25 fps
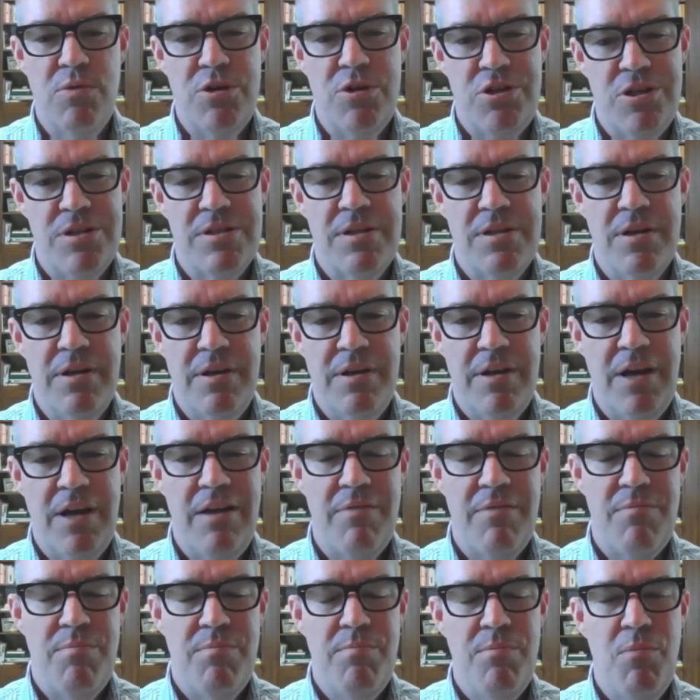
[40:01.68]
which is kind
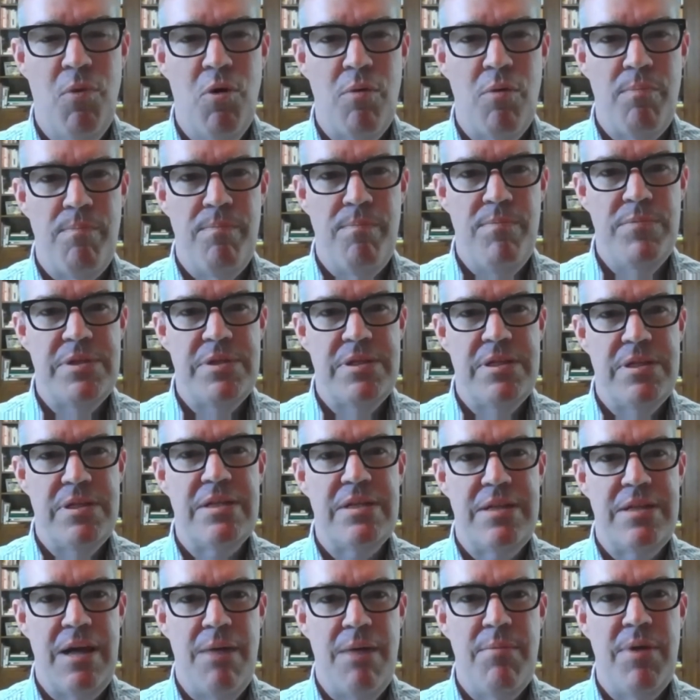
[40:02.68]
of more
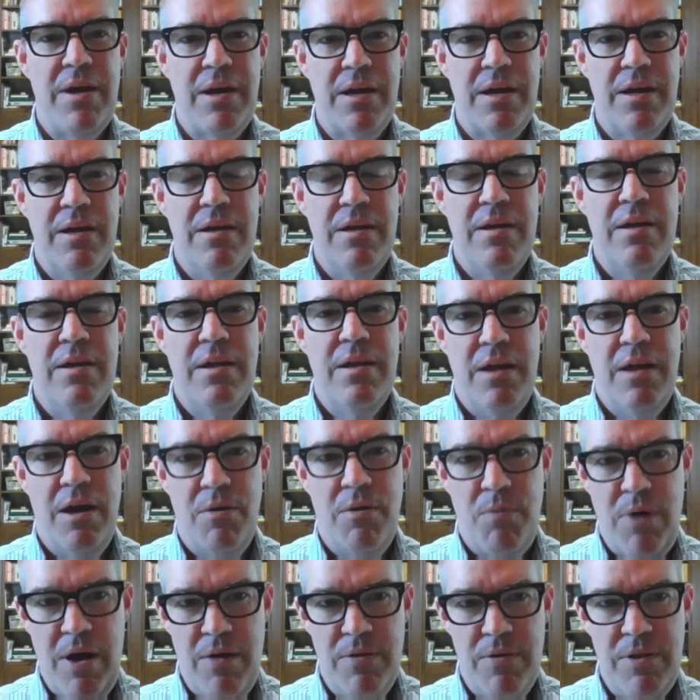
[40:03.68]
systemic
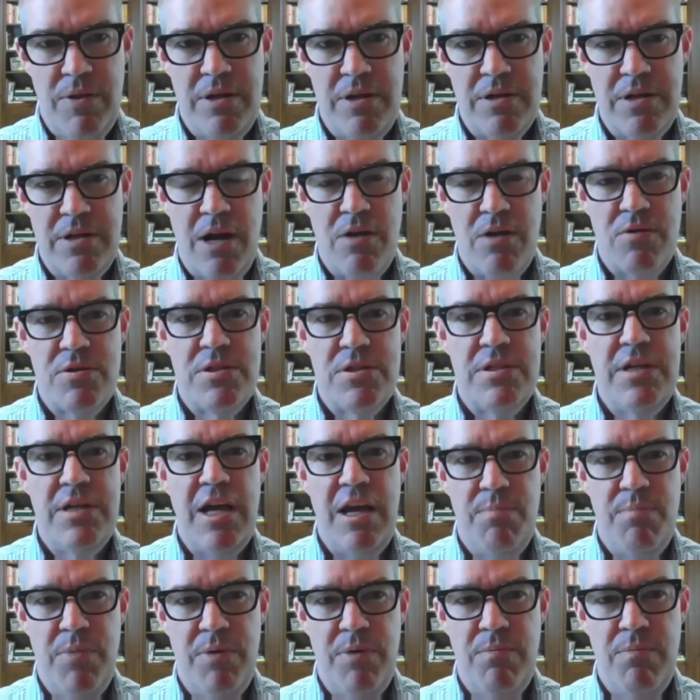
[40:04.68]
around the entire
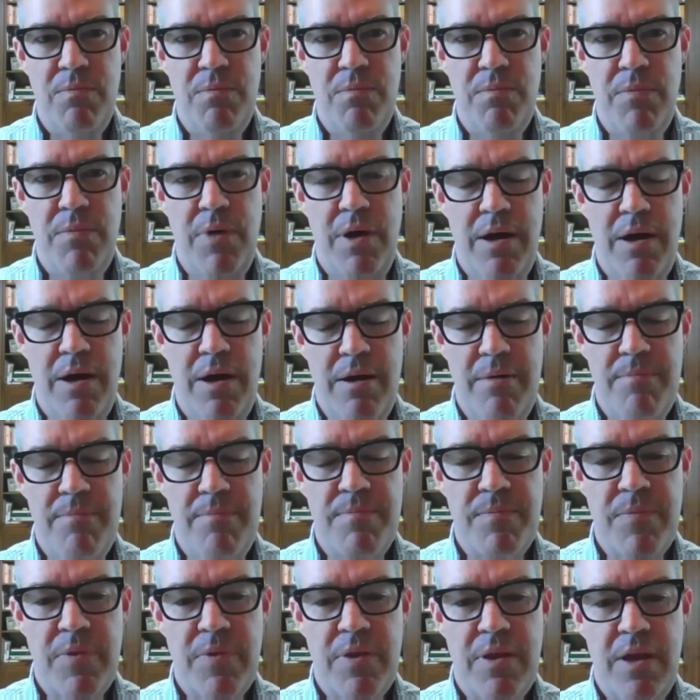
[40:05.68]
state, but on
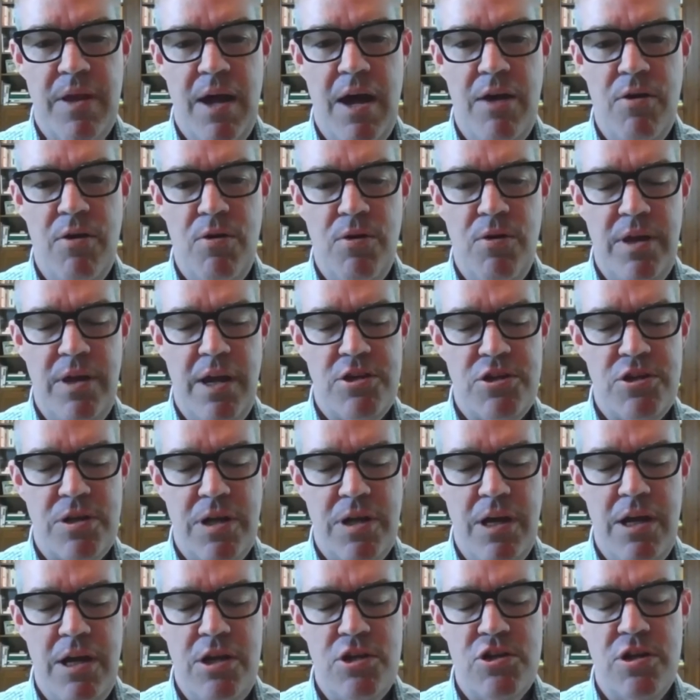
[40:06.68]
early
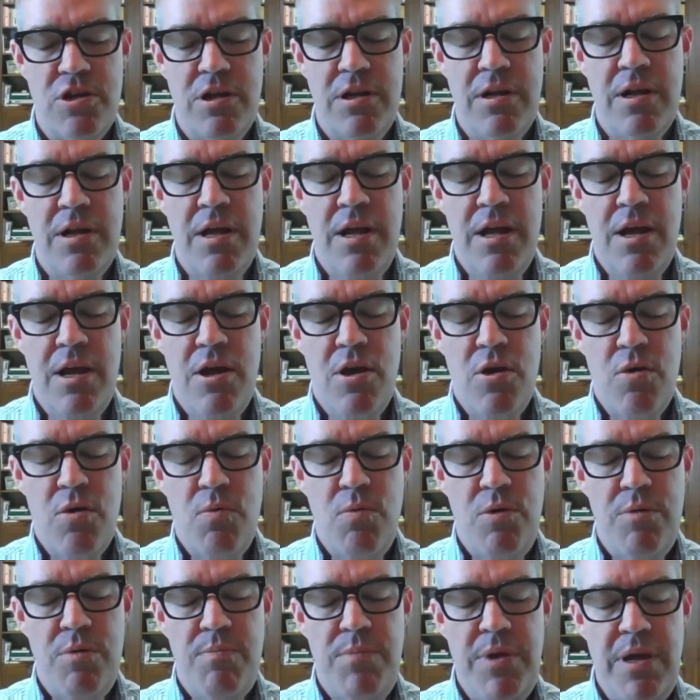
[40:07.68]
education,
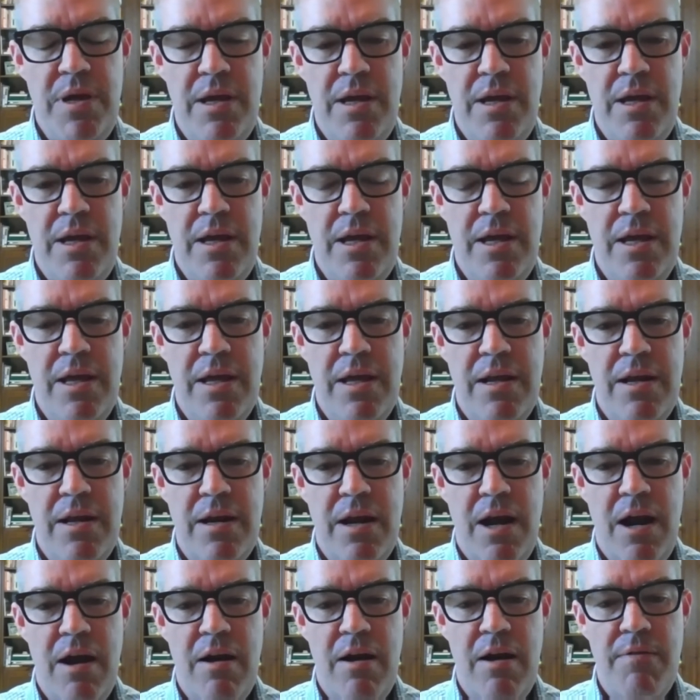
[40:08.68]
would be in
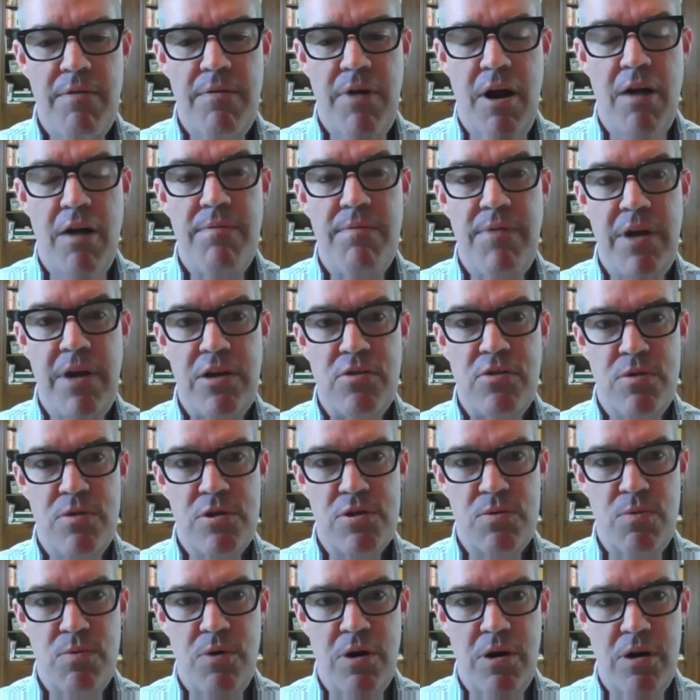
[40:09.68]
our
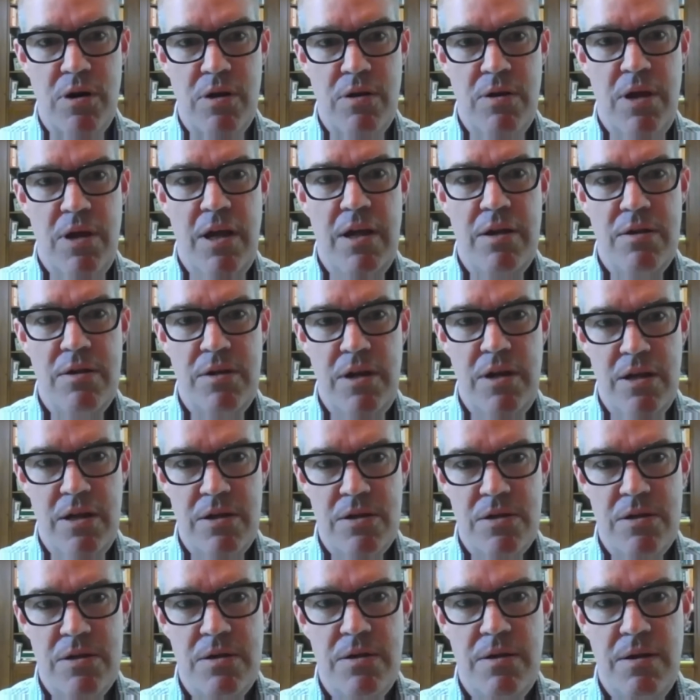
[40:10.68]
veterans work and
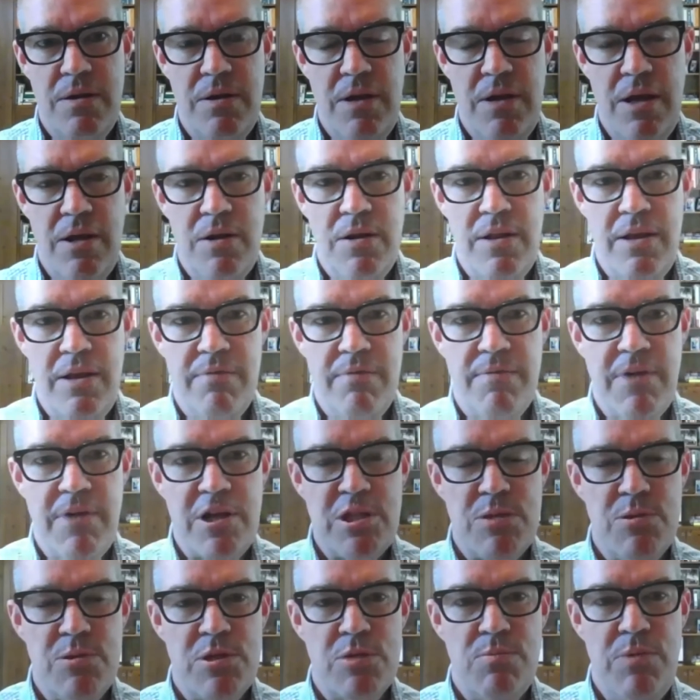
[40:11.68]
in the
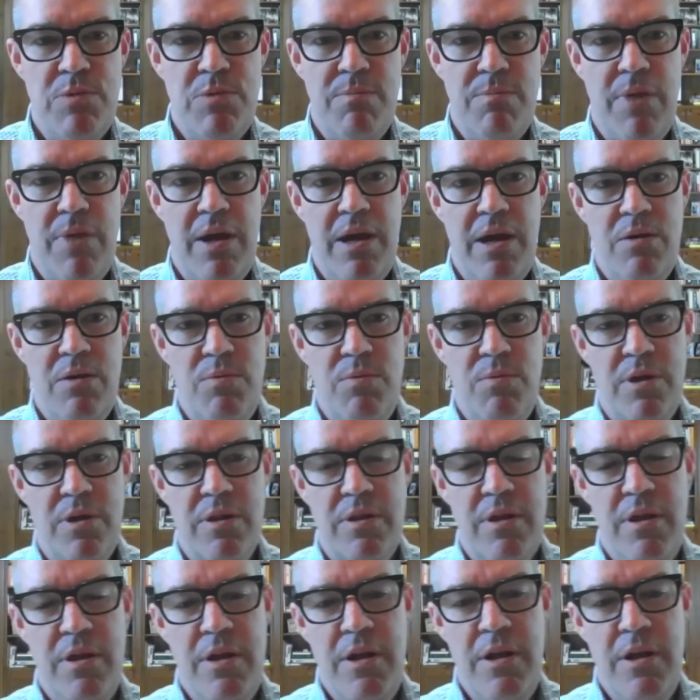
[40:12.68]
investments we made with